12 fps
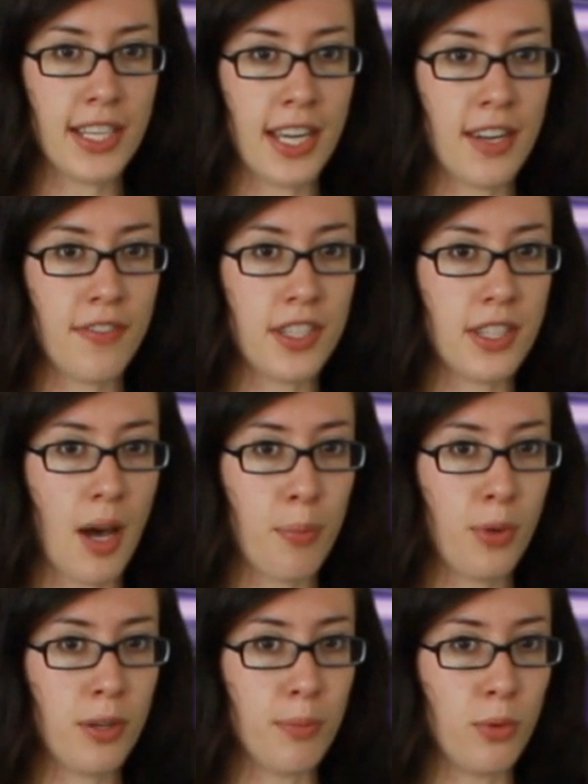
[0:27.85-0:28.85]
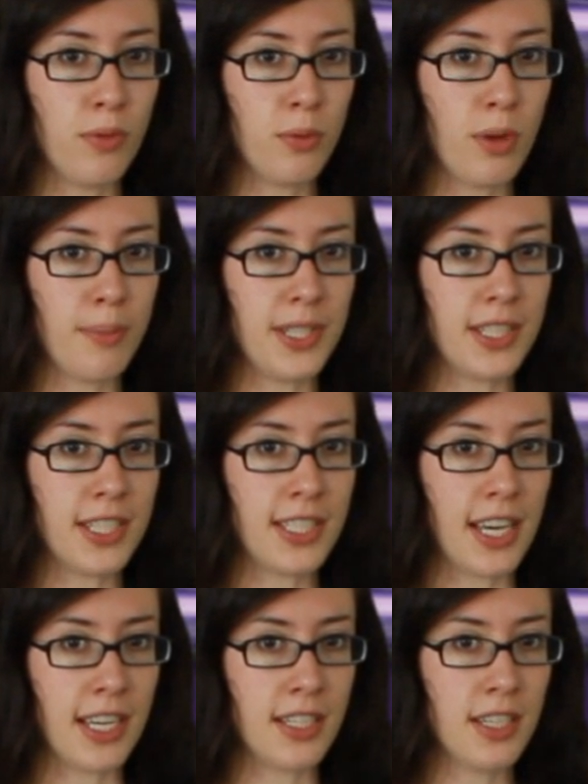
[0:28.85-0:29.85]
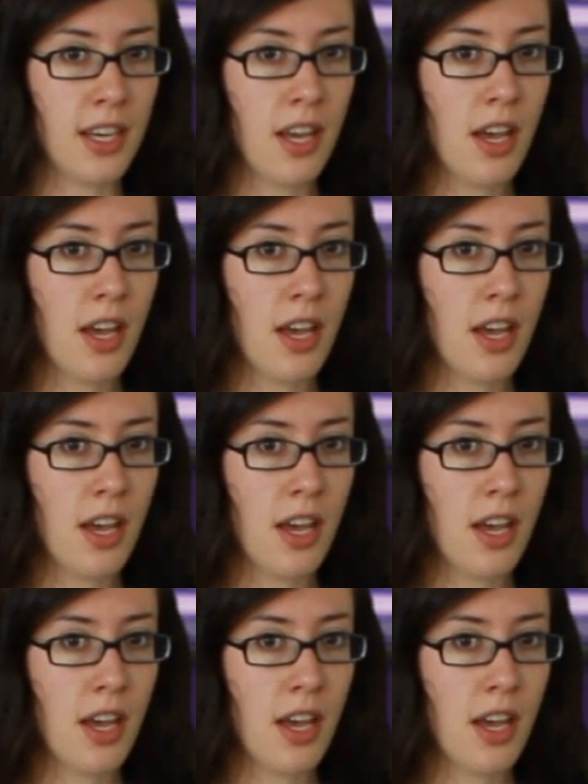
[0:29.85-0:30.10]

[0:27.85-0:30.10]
and if this upward move will be sustained,